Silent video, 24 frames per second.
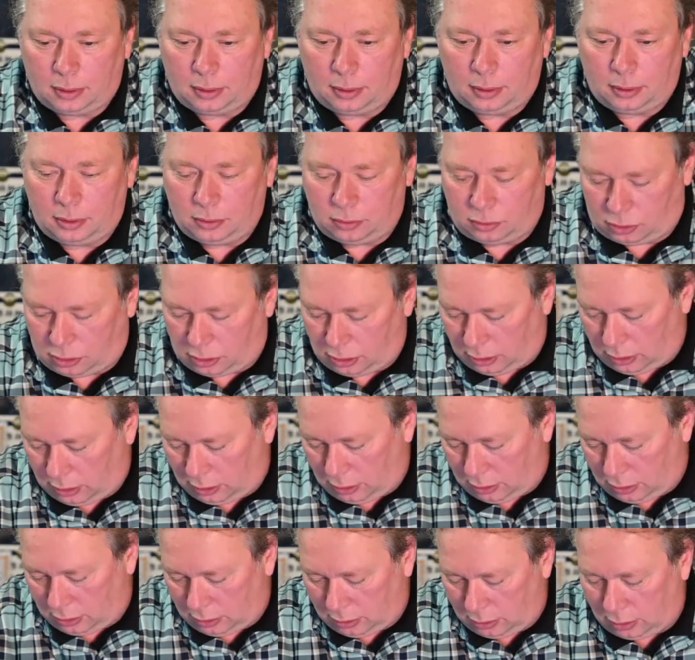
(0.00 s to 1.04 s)
You
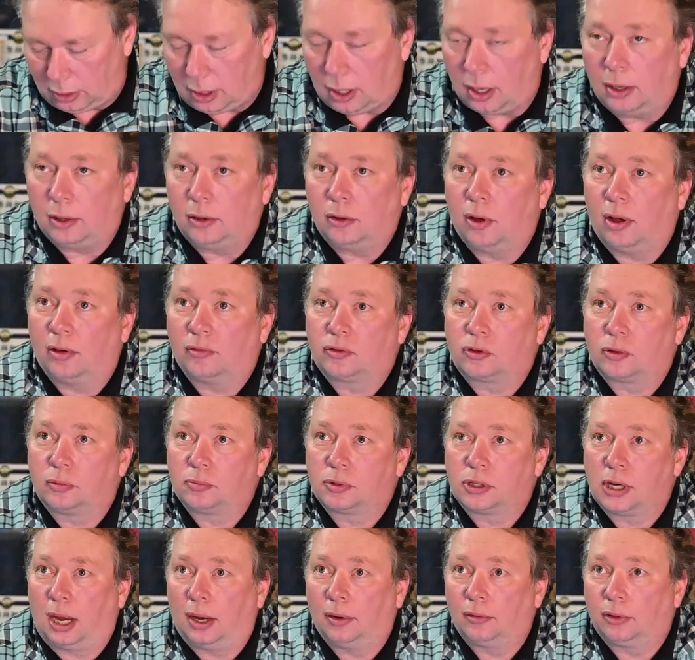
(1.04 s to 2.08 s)
see, yeah, you have some
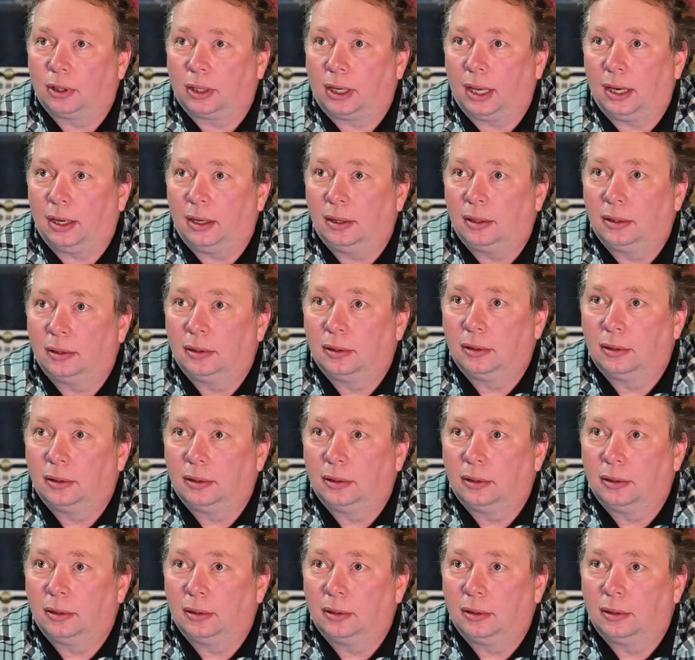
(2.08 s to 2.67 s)
sound again?